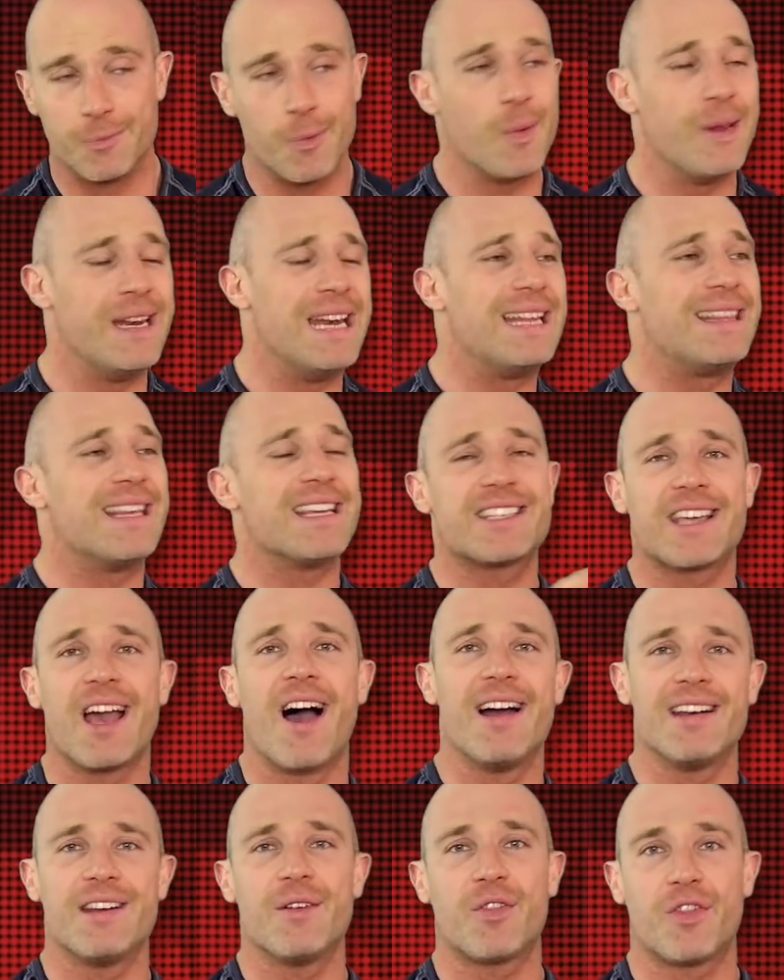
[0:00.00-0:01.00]
But we needed this
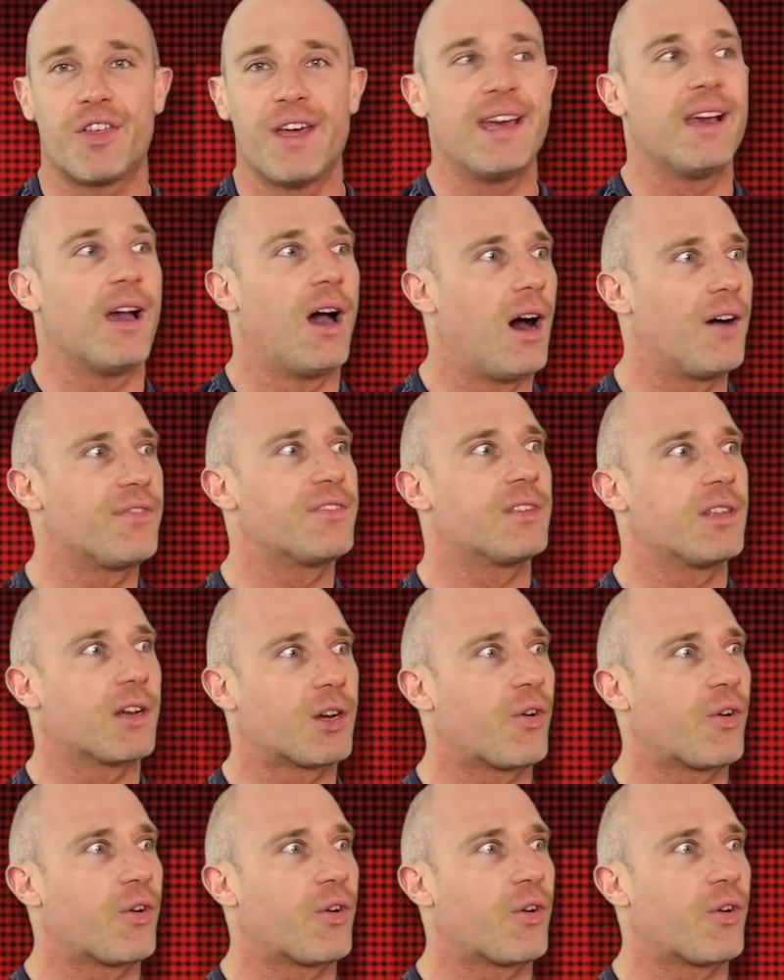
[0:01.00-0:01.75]
kind of thing after the